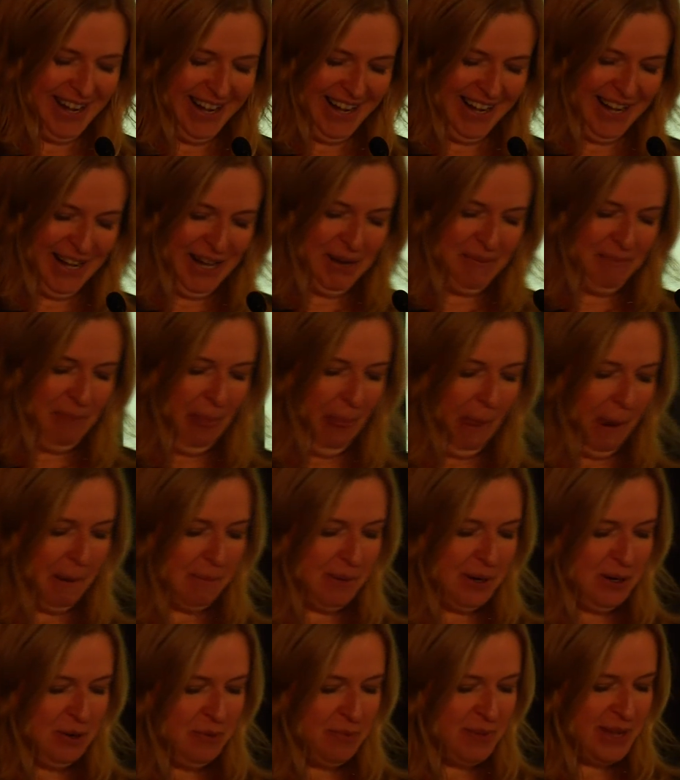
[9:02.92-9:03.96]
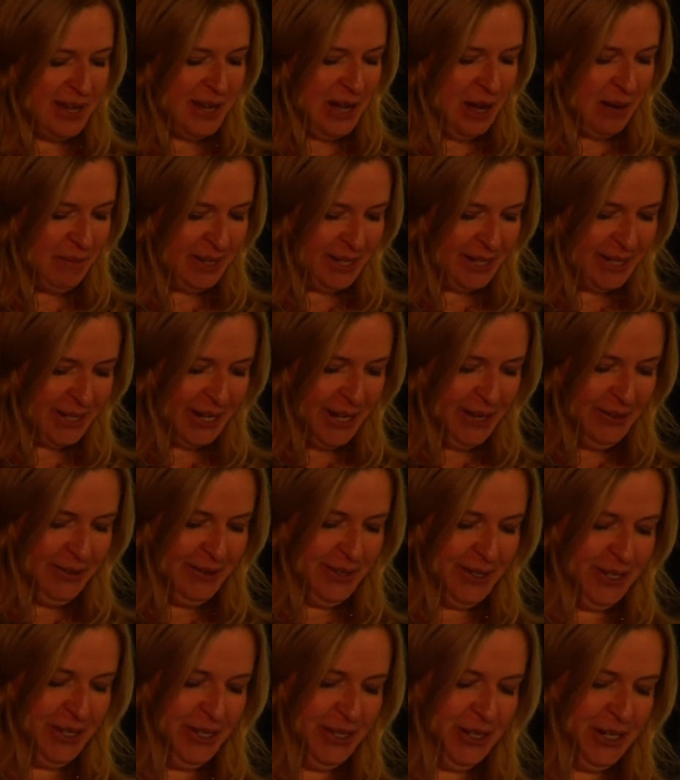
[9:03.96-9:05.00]
I will be coming
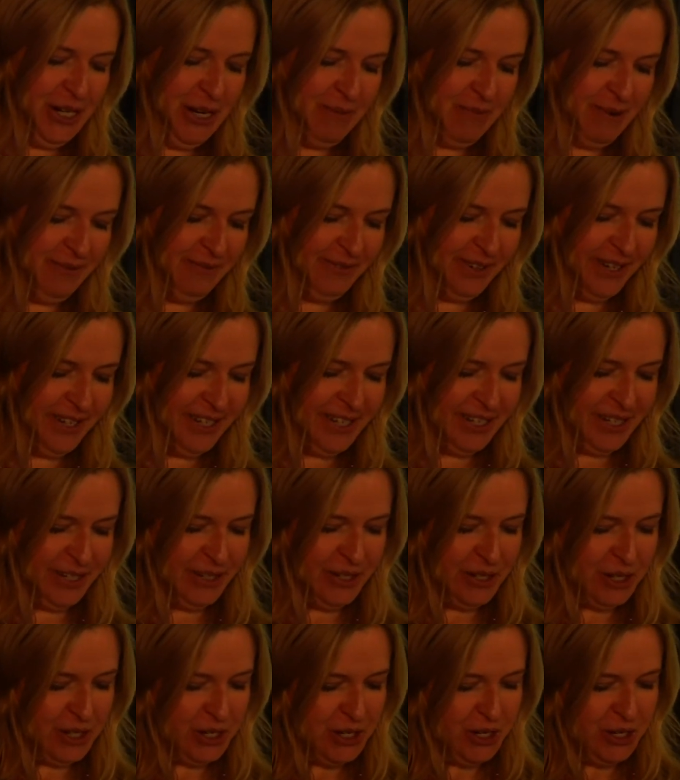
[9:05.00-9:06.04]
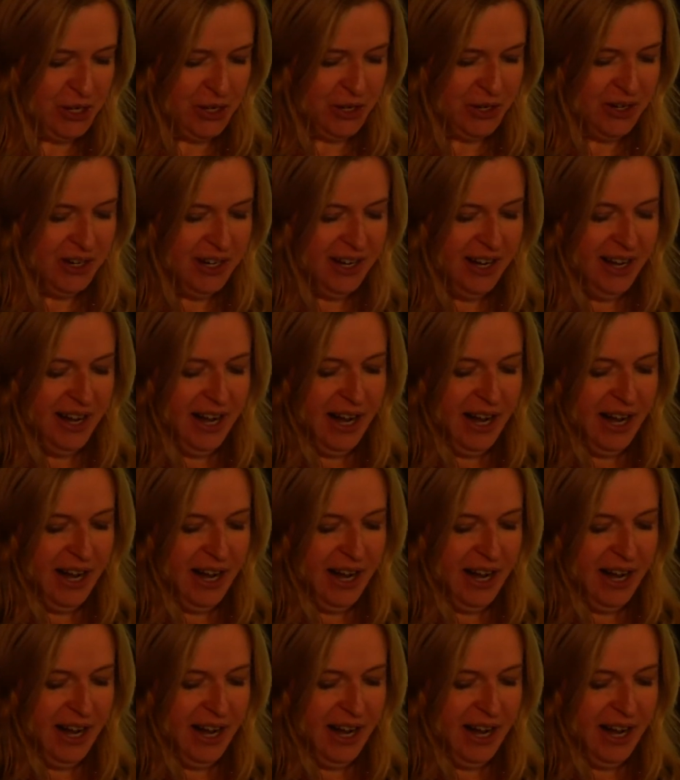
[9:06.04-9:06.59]
south to share my findings too.